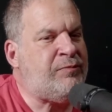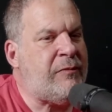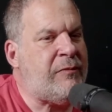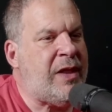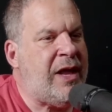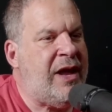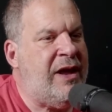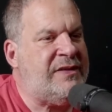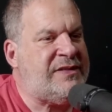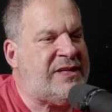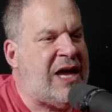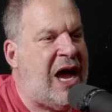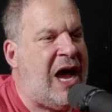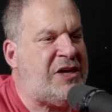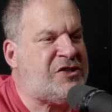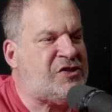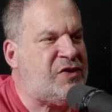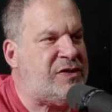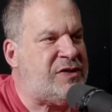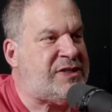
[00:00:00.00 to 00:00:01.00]
is
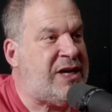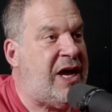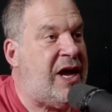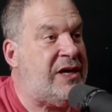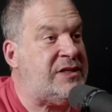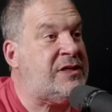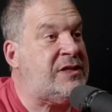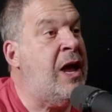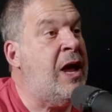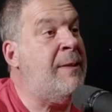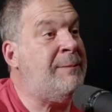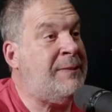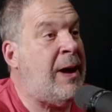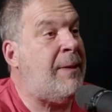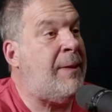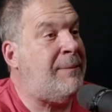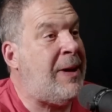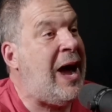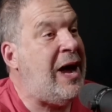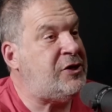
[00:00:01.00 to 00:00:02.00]
ostracized.
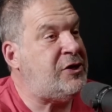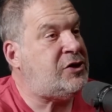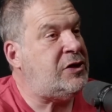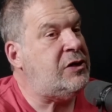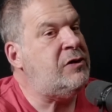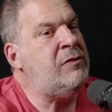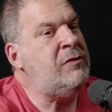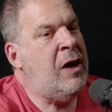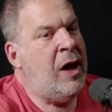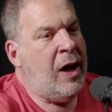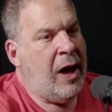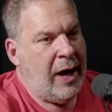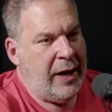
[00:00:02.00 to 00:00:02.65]
Now, mind you,